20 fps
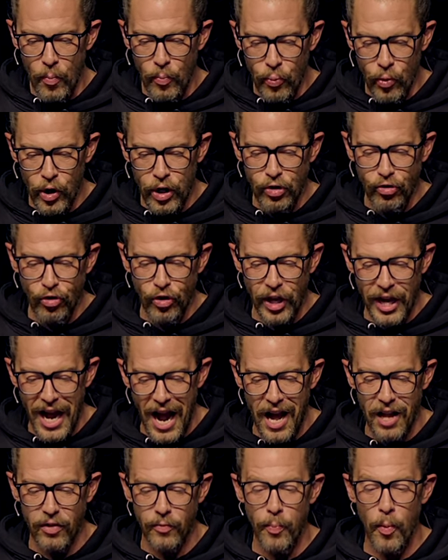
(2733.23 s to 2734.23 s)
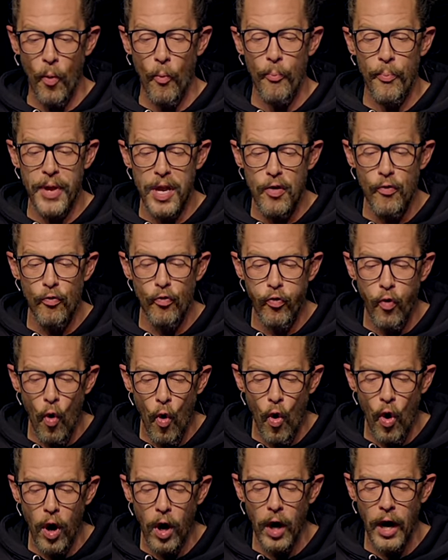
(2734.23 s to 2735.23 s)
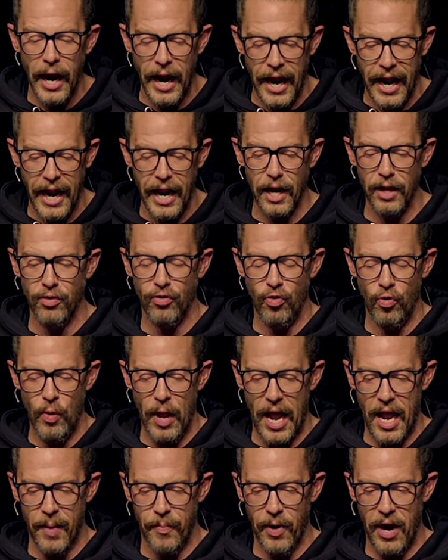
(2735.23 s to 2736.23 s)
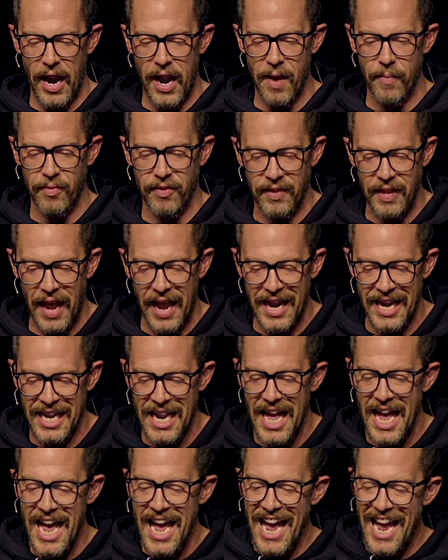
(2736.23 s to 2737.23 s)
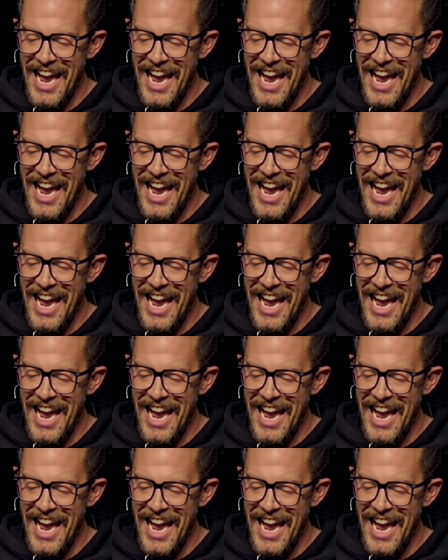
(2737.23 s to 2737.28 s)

preach the gospel beforehand to Abraham, saying,